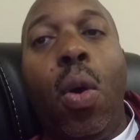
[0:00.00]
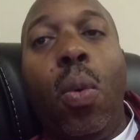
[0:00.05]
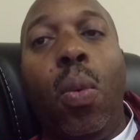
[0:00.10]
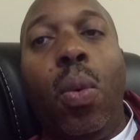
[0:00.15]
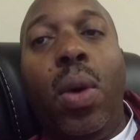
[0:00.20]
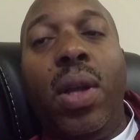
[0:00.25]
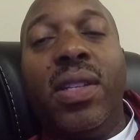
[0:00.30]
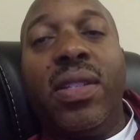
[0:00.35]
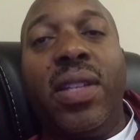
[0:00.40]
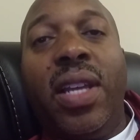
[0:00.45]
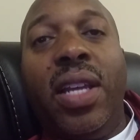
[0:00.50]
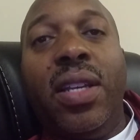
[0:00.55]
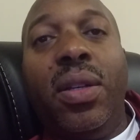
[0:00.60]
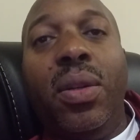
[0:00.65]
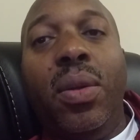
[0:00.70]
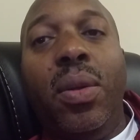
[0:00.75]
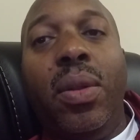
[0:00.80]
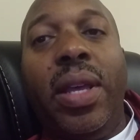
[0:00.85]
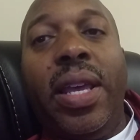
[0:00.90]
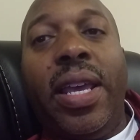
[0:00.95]
Once I
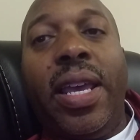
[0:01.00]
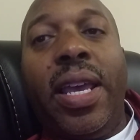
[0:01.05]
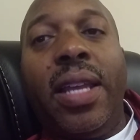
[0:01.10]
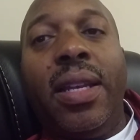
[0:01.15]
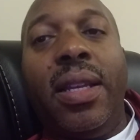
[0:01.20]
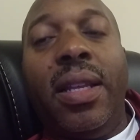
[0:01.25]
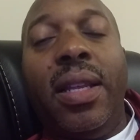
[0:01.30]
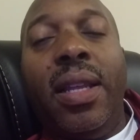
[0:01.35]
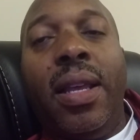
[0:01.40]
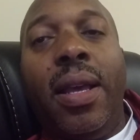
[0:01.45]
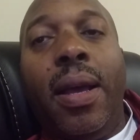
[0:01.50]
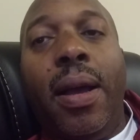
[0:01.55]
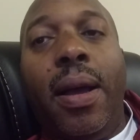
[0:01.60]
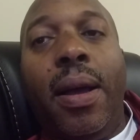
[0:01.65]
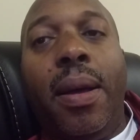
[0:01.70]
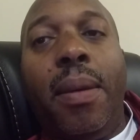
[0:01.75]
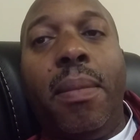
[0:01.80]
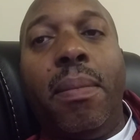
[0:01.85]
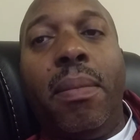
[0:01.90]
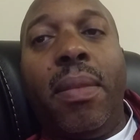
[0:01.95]
do that,
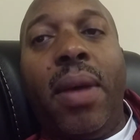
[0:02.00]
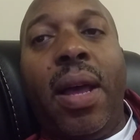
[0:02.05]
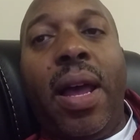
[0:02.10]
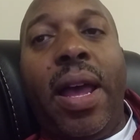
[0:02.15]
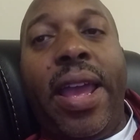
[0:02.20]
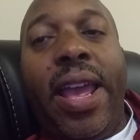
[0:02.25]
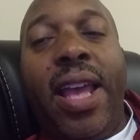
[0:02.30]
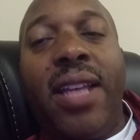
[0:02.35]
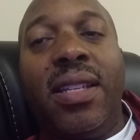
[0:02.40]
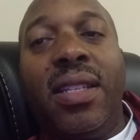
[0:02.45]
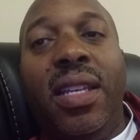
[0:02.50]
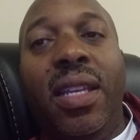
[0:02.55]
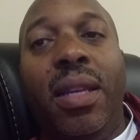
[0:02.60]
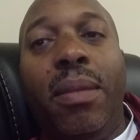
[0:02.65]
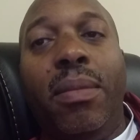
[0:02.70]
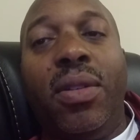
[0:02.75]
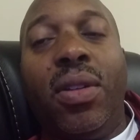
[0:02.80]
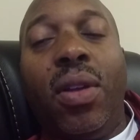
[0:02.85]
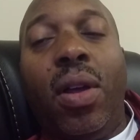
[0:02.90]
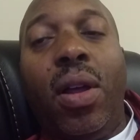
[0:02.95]
I ask
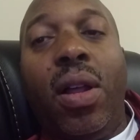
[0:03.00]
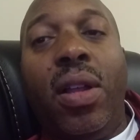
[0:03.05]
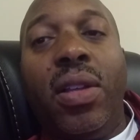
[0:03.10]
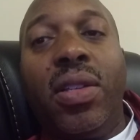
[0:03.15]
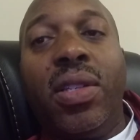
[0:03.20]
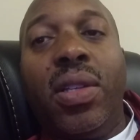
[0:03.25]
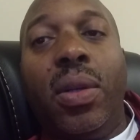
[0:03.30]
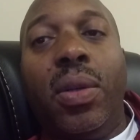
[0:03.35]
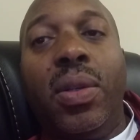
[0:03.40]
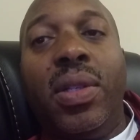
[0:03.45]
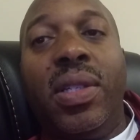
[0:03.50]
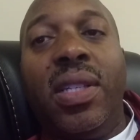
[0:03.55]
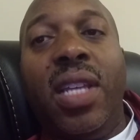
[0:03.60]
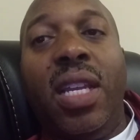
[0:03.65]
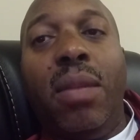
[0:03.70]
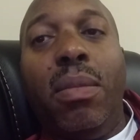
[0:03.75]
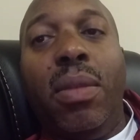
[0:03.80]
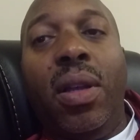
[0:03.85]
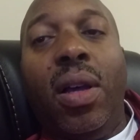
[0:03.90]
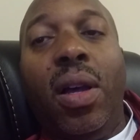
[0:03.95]
him to also
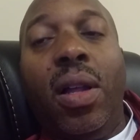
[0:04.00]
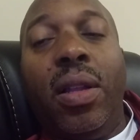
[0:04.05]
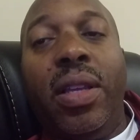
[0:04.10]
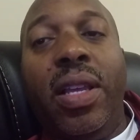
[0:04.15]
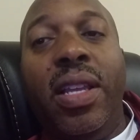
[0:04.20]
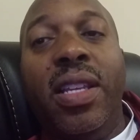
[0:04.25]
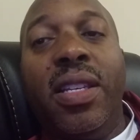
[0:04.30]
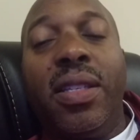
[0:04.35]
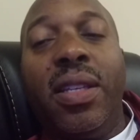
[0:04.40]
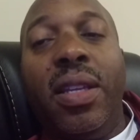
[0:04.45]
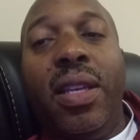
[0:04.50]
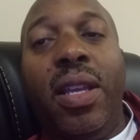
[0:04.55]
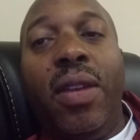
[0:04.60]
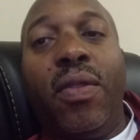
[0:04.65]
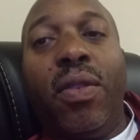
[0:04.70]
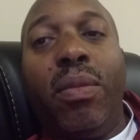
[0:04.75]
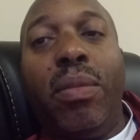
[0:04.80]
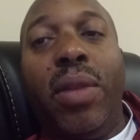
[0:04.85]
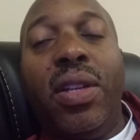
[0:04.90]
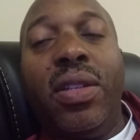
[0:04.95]
send me all his
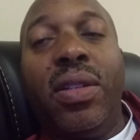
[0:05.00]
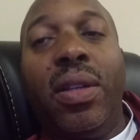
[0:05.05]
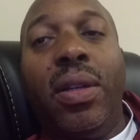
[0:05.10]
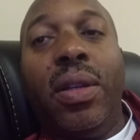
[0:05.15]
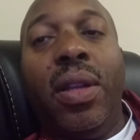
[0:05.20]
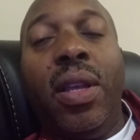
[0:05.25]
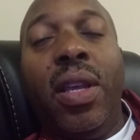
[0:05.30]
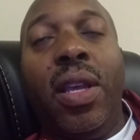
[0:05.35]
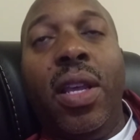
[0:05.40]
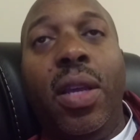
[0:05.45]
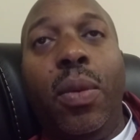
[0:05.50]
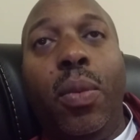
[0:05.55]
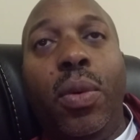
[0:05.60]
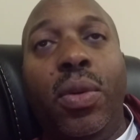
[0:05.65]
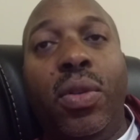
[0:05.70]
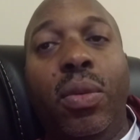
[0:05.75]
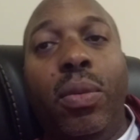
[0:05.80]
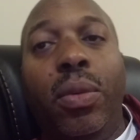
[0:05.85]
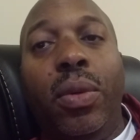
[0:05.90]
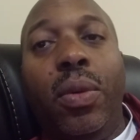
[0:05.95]
information,
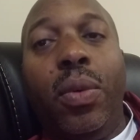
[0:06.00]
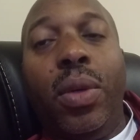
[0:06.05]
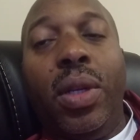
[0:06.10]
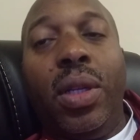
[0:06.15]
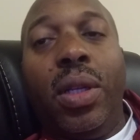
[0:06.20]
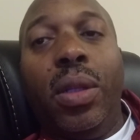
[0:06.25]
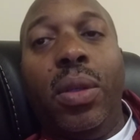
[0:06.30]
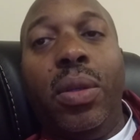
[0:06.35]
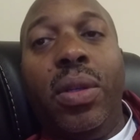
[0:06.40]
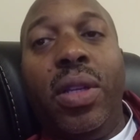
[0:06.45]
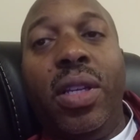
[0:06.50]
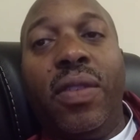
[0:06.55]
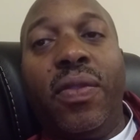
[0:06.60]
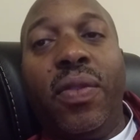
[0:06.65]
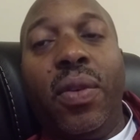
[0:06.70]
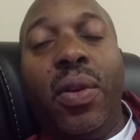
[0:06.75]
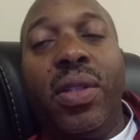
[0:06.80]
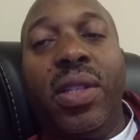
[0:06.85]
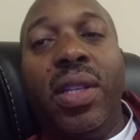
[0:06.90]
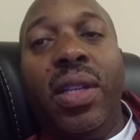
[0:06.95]
which would include his
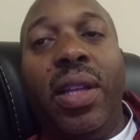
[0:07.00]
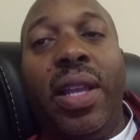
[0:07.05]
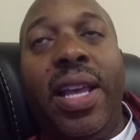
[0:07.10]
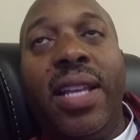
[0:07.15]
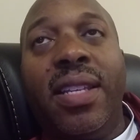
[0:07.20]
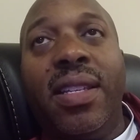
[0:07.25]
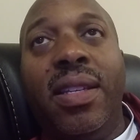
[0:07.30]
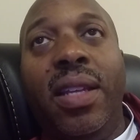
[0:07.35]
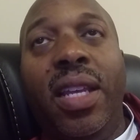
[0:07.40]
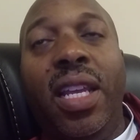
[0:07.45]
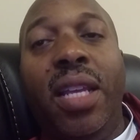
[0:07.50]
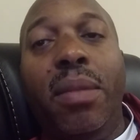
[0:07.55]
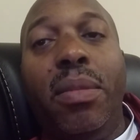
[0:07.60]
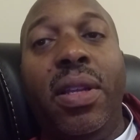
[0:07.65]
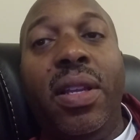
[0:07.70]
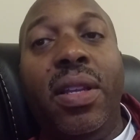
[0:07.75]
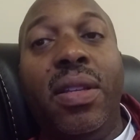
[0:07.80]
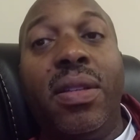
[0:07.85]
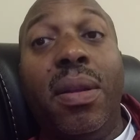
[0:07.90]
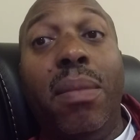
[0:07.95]
first and last name,
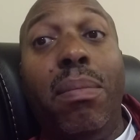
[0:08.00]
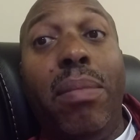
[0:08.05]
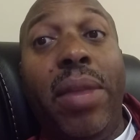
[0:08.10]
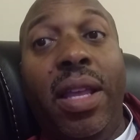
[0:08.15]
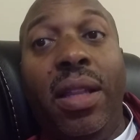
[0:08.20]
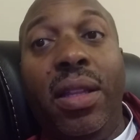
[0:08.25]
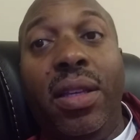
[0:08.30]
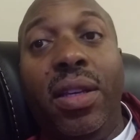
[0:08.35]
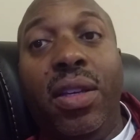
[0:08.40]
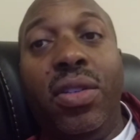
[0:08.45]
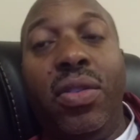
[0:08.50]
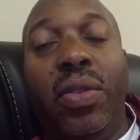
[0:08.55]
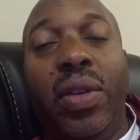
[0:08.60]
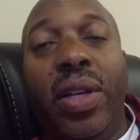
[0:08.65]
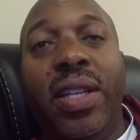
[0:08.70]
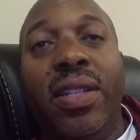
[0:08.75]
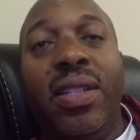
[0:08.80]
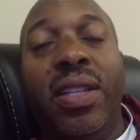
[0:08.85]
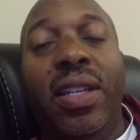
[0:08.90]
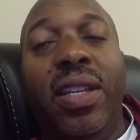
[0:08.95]
his mailing
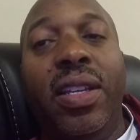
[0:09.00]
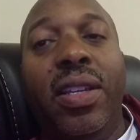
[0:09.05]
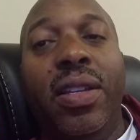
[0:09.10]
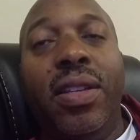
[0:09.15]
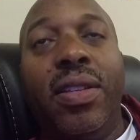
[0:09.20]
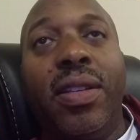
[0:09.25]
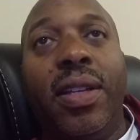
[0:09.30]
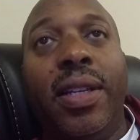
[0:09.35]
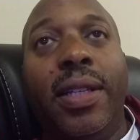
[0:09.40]
address, his